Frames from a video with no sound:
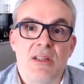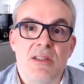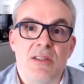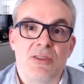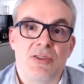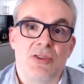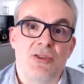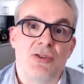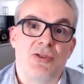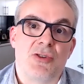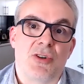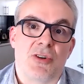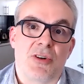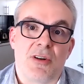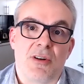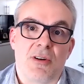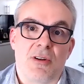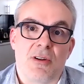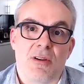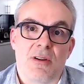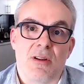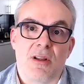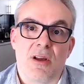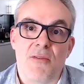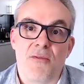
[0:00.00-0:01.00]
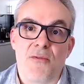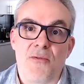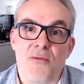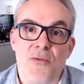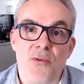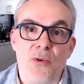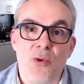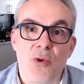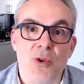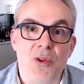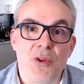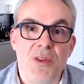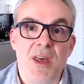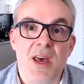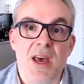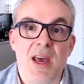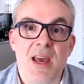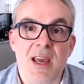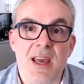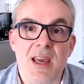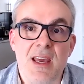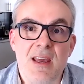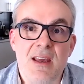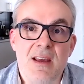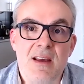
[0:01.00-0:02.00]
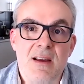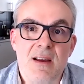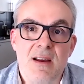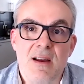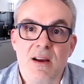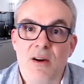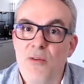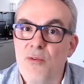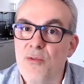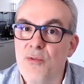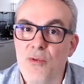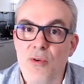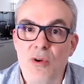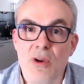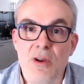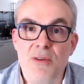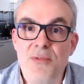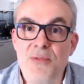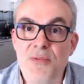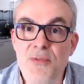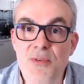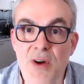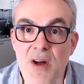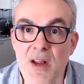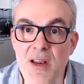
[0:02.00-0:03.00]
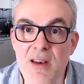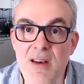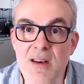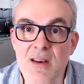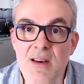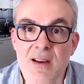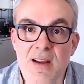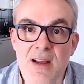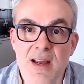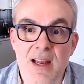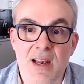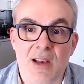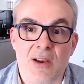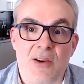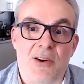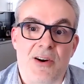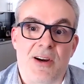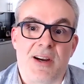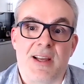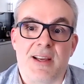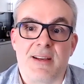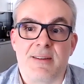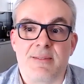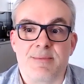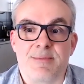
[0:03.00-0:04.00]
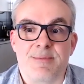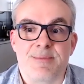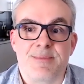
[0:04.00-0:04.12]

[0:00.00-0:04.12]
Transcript: tutorial, a full day full of fun and learning.